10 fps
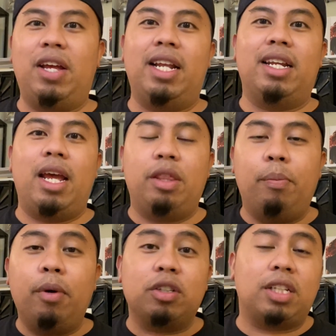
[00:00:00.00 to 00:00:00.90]
And the
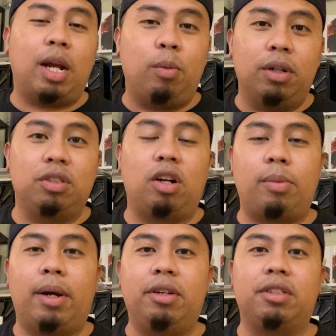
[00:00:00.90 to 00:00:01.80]
books that I will talk
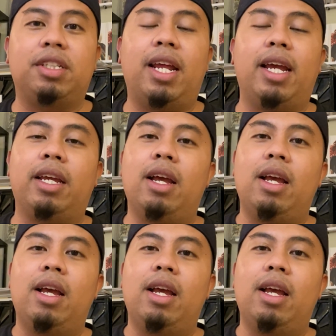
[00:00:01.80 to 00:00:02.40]
about here today